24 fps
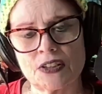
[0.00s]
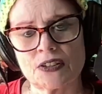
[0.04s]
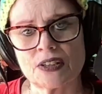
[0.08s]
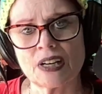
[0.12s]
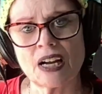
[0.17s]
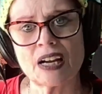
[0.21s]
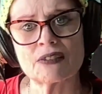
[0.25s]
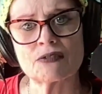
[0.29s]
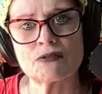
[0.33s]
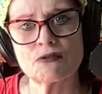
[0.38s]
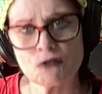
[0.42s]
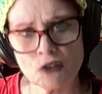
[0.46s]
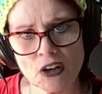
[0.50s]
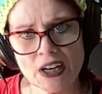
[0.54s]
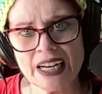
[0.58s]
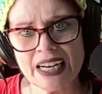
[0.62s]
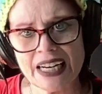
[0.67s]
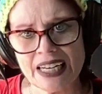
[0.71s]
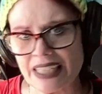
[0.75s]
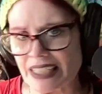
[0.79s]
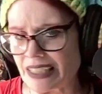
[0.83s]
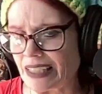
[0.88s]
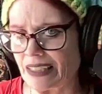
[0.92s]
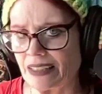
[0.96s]
You're not
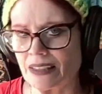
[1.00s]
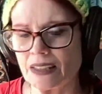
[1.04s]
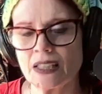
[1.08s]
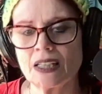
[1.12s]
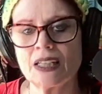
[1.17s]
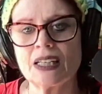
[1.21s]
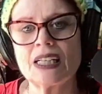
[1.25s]
afraid.